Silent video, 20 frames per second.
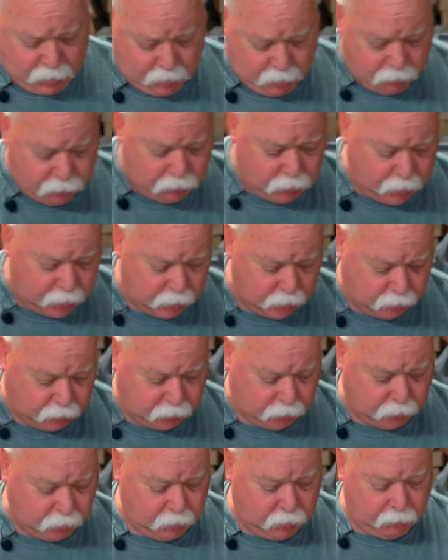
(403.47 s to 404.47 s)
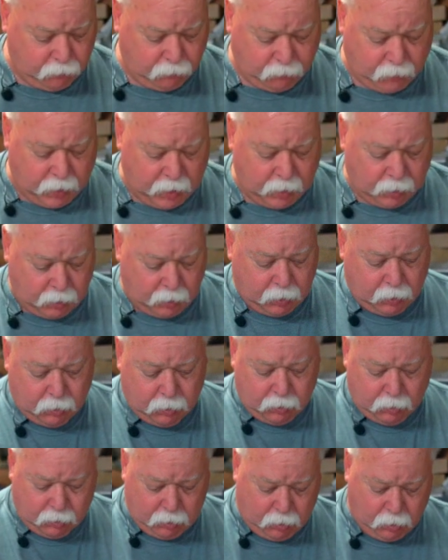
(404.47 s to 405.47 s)
This finally,
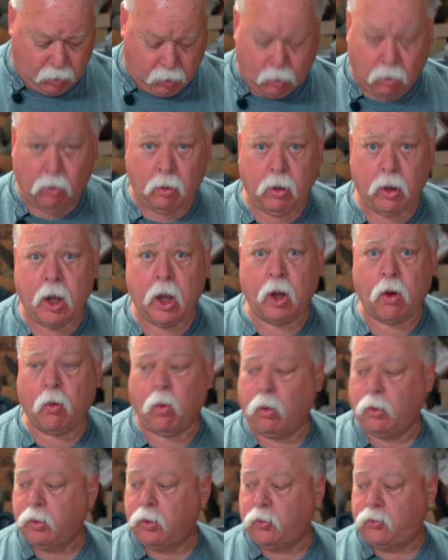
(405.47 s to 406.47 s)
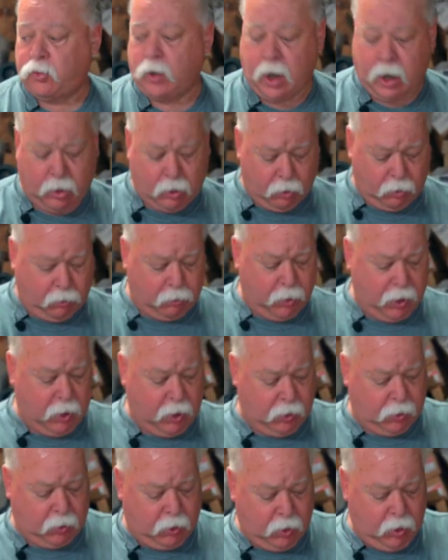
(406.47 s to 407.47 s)
equaled the standard
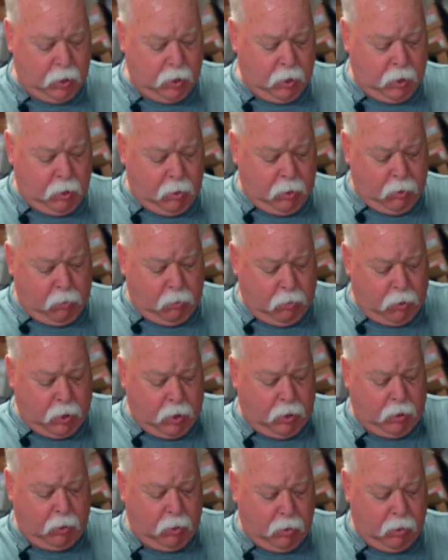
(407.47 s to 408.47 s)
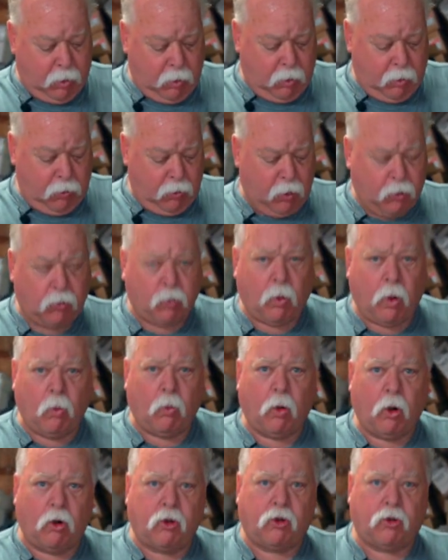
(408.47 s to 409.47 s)
piece, but this one
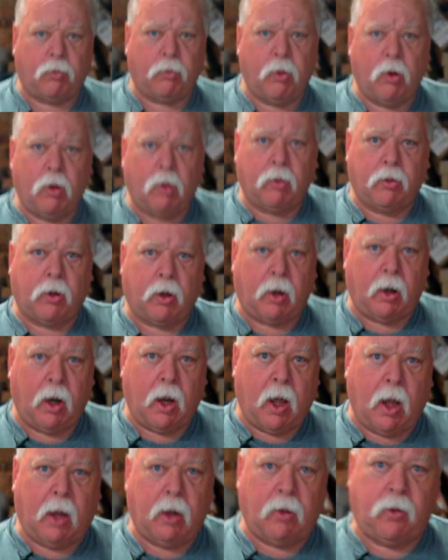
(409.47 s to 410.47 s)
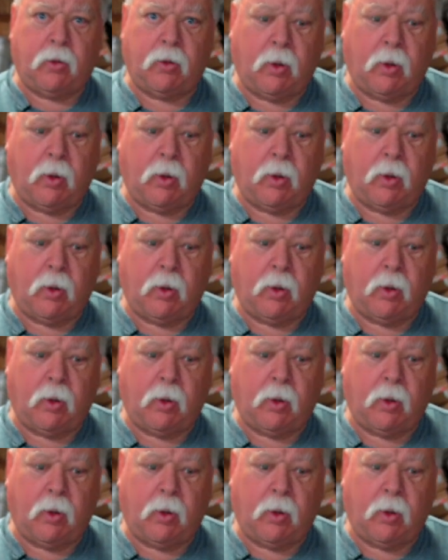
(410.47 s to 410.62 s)
works smooth and nice.